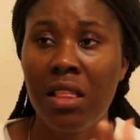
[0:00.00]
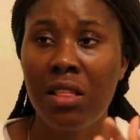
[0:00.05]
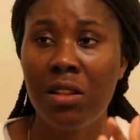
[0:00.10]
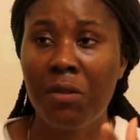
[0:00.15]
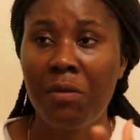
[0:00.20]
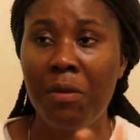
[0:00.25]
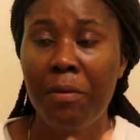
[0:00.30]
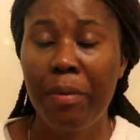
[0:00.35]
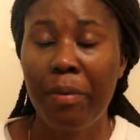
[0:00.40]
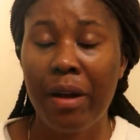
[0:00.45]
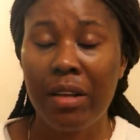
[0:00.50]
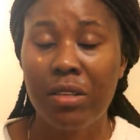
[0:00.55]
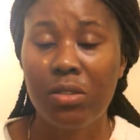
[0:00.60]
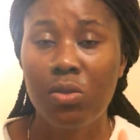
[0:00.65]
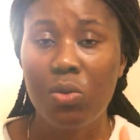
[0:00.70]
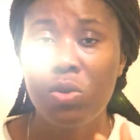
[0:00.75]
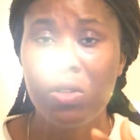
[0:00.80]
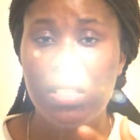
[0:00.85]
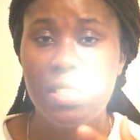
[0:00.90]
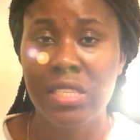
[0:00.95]
A lot of people are
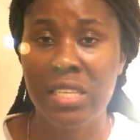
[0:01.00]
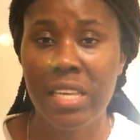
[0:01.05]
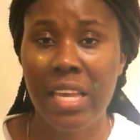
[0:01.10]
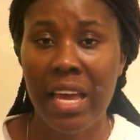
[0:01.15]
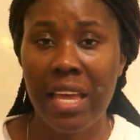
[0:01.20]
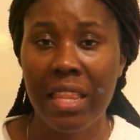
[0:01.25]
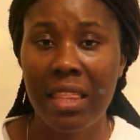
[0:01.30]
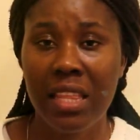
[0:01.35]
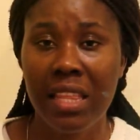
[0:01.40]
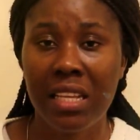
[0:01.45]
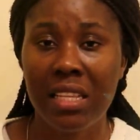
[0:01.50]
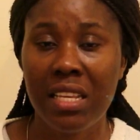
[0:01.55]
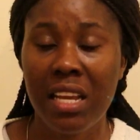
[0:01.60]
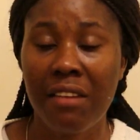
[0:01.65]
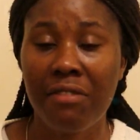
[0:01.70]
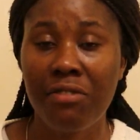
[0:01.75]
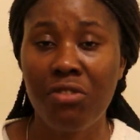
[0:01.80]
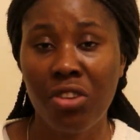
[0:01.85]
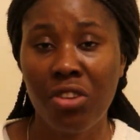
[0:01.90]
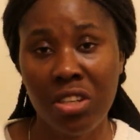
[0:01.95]
so scared that they
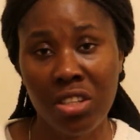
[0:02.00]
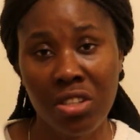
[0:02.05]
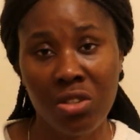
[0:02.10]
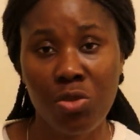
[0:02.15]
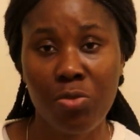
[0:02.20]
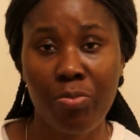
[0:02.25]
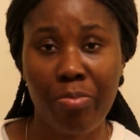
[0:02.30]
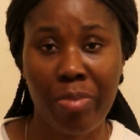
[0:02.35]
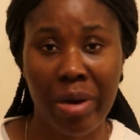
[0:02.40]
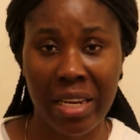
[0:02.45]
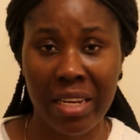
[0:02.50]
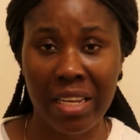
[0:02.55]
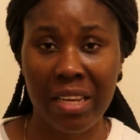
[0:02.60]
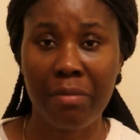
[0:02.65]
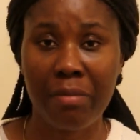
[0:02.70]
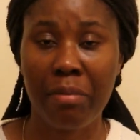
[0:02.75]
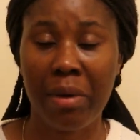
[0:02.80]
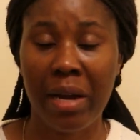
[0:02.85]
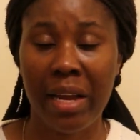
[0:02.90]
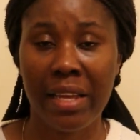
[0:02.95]
have gone into
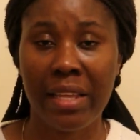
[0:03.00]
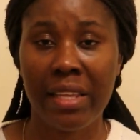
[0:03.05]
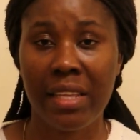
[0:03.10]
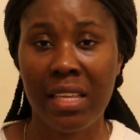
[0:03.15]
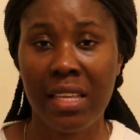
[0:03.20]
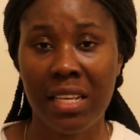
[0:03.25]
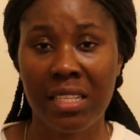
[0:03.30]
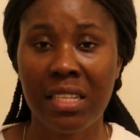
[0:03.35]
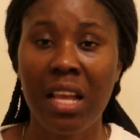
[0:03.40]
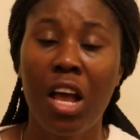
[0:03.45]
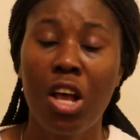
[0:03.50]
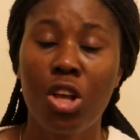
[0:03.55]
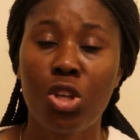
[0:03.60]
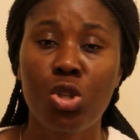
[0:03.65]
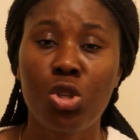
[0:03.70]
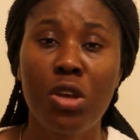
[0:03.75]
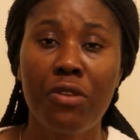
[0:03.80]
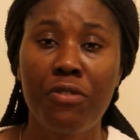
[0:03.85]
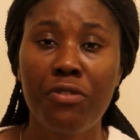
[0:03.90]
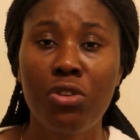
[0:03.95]
panic buying. Yes,
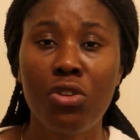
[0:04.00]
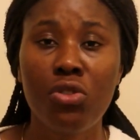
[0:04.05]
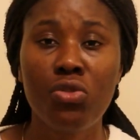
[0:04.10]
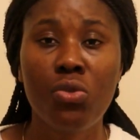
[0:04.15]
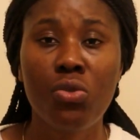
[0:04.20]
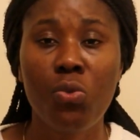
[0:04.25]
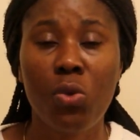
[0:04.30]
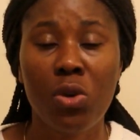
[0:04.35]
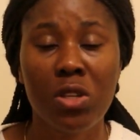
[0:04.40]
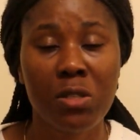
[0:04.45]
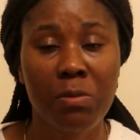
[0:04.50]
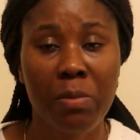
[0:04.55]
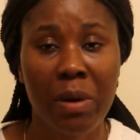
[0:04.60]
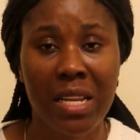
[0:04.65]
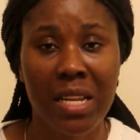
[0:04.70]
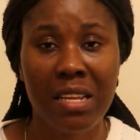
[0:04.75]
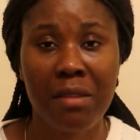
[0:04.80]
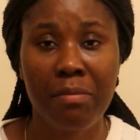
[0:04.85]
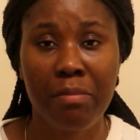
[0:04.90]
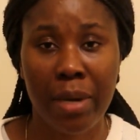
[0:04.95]
so if you don't know what
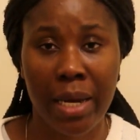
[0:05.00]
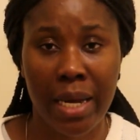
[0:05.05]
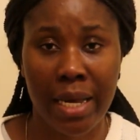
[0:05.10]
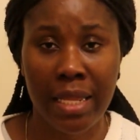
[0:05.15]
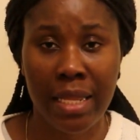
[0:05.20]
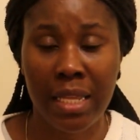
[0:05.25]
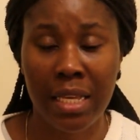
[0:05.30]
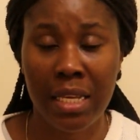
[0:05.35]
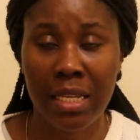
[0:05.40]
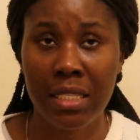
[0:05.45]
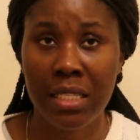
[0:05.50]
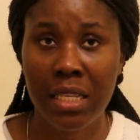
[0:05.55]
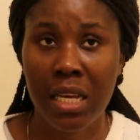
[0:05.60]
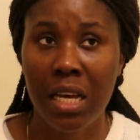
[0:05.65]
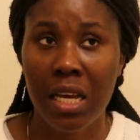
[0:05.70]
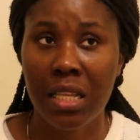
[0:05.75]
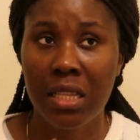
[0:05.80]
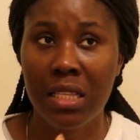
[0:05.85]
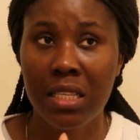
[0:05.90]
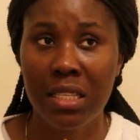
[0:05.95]
panic buying is,
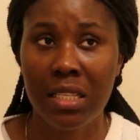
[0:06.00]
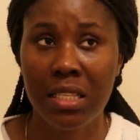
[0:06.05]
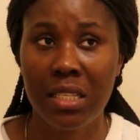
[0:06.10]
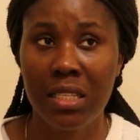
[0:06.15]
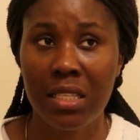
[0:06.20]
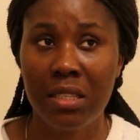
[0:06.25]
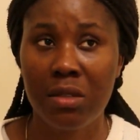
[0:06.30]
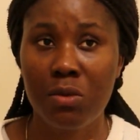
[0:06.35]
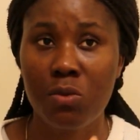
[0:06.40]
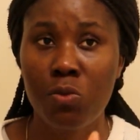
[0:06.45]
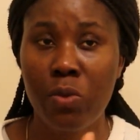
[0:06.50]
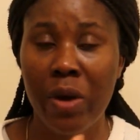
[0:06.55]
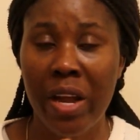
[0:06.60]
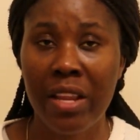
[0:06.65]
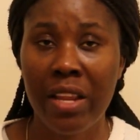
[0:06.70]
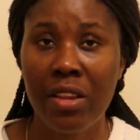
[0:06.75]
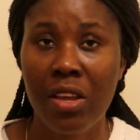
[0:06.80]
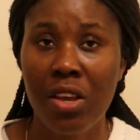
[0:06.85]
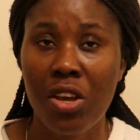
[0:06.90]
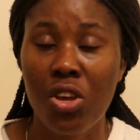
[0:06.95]
this is
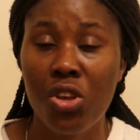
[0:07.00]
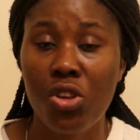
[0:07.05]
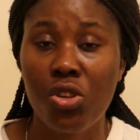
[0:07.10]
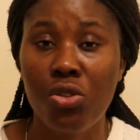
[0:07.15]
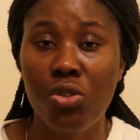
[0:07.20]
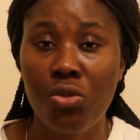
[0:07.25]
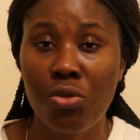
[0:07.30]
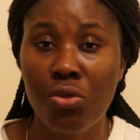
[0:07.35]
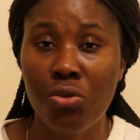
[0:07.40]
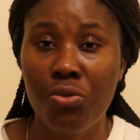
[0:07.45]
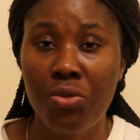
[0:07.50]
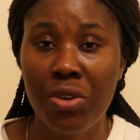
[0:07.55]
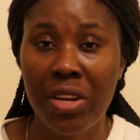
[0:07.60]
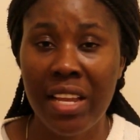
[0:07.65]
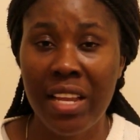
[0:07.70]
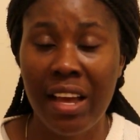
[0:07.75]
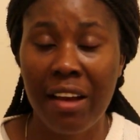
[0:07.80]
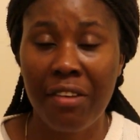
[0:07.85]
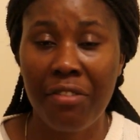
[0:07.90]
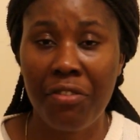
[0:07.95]
when you're
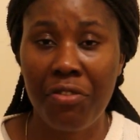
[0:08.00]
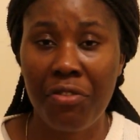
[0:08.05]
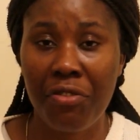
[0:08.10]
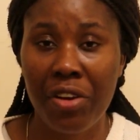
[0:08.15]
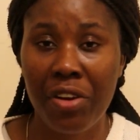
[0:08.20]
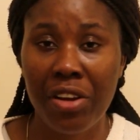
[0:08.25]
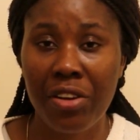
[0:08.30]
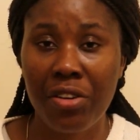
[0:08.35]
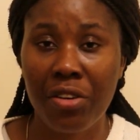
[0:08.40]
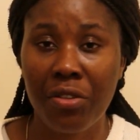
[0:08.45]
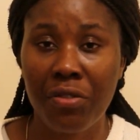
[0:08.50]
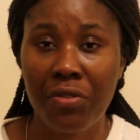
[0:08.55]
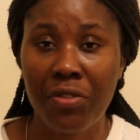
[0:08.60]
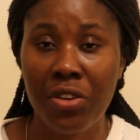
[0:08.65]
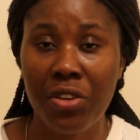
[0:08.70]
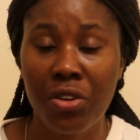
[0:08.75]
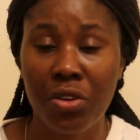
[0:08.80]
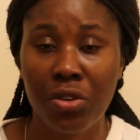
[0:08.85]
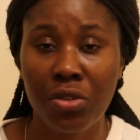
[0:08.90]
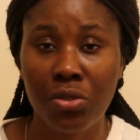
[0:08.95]
really afraid of
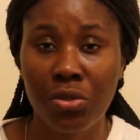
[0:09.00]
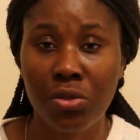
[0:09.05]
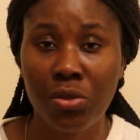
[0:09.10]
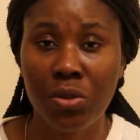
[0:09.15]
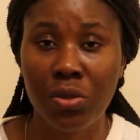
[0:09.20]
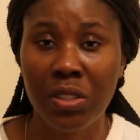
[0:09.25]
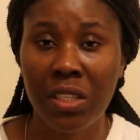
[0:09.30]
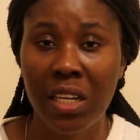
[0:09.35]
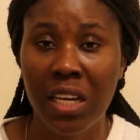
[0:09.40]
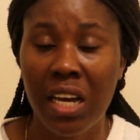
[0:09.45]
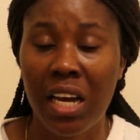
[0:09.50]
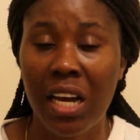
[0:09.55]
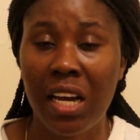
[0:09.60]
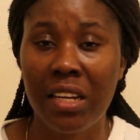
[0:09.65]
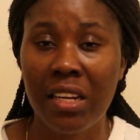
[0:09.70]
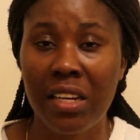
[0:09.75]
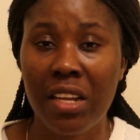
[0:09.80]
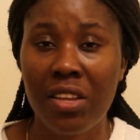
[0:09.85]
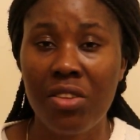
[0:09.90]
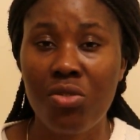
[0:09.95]
the unknown
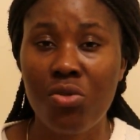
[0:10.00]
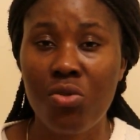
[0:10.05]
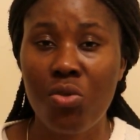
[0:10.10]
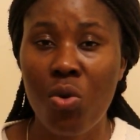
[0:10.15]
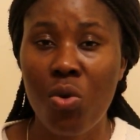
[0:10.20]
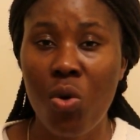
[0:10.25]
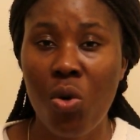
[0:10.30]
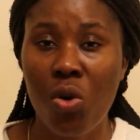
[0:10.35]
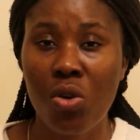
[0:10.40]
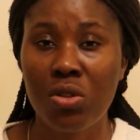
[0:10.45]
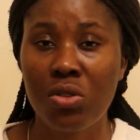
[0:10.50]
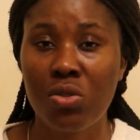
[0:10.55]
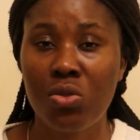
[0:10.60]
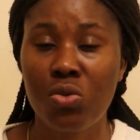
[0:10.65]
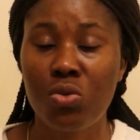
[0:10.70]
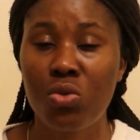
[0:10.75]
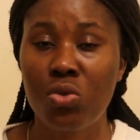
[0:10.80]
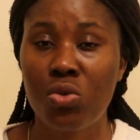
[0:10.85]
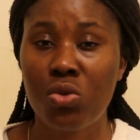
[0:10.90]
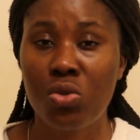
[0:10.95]
and then you go on
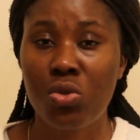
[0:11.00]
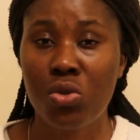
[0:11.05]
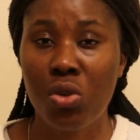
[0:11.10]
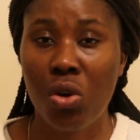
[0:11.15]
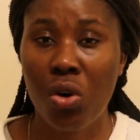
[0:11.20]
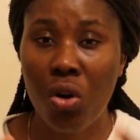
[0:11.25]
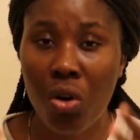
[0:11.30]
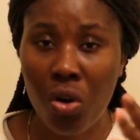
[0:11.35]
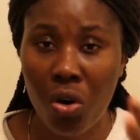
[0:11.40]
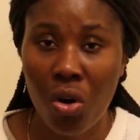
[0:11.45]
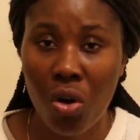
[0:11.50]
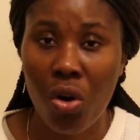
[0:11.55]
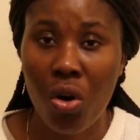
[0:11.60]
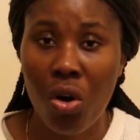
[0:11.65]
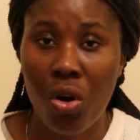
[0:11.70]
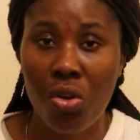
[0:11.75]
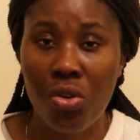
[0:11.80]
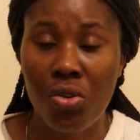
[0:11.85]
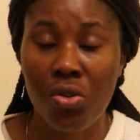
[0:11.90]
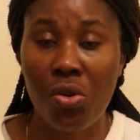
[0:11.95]
to
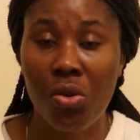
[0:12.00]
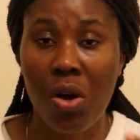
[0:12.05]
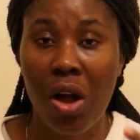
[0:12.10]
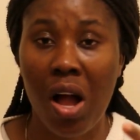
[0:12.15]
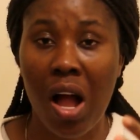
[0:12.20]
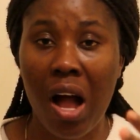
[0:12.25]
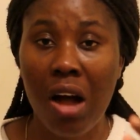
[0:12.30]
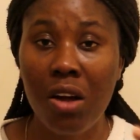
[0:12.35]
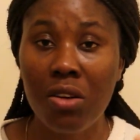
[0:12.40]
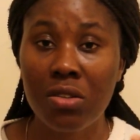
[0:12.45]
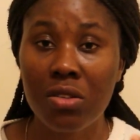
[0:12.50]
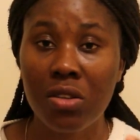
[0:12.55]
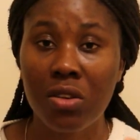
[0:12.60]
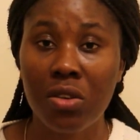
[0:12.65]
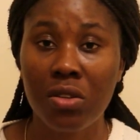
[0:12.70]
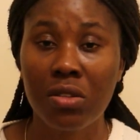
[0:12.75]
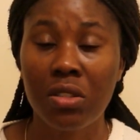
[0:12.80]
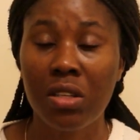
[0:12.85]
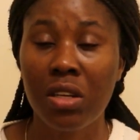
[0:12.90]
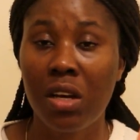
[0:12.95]
stock your house
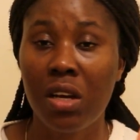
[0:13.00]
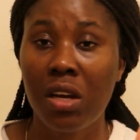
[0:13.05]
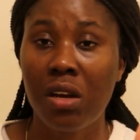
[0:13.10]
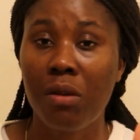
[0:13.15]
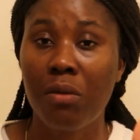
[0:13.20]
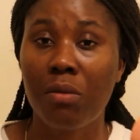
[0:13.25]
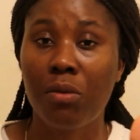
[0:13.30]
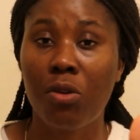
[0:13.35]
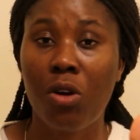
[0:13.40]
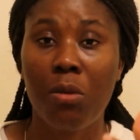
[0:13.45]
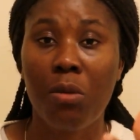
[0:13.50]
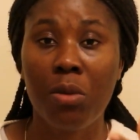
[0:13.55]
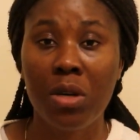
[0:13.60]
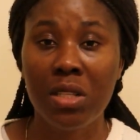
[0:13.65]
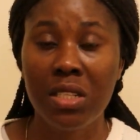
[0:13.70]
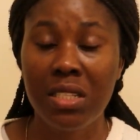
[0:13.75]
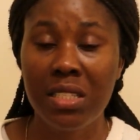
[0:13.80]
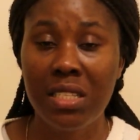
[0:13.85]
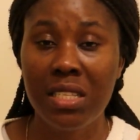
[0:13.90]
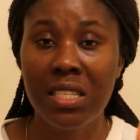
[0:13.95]
on
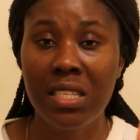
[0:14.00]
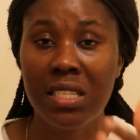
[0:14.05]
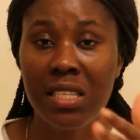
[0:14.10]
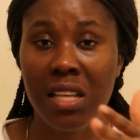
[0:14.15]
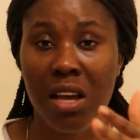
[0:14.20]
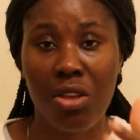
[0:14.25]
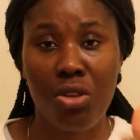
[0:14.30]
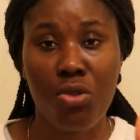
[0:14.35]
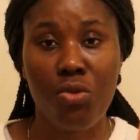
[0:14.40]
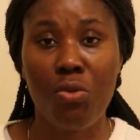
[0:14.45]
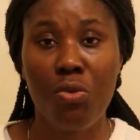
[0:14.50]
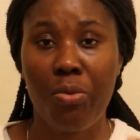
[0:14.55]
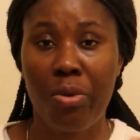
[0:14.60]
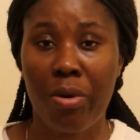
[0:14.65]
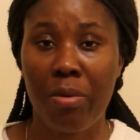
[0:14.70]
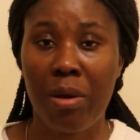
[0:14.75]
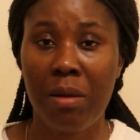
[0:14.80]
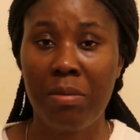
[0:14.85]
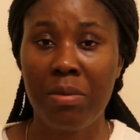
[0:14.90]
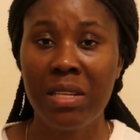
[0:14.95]
commodities that you
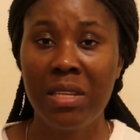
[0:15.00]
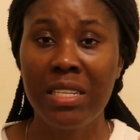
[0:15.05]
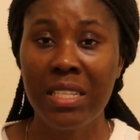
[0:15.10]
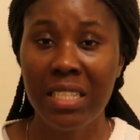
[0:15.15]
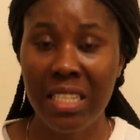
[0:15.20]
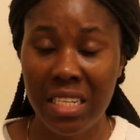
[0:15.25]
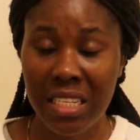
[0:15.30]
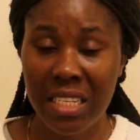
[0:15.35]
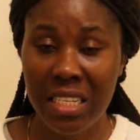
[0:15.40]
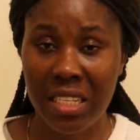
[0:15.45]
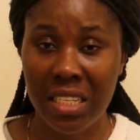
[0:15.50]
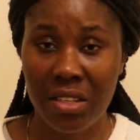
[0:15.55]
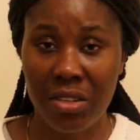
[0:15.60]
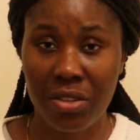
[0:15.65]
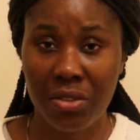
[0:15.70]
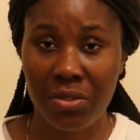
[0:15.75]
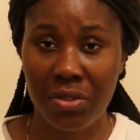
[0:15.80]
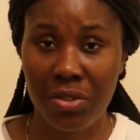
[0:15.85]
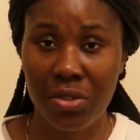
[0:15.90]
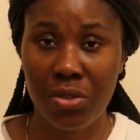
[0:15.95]
probably need in
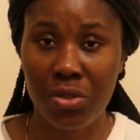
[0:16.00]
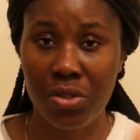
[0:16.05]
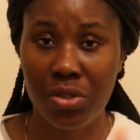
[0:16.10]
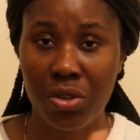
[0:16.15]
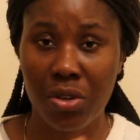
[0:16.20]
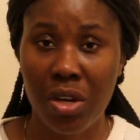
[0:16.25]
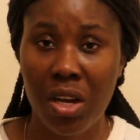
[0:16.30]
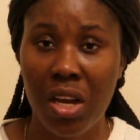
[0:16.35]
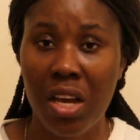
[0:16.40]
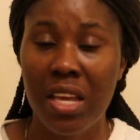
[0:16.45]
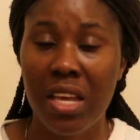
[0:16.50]
the future.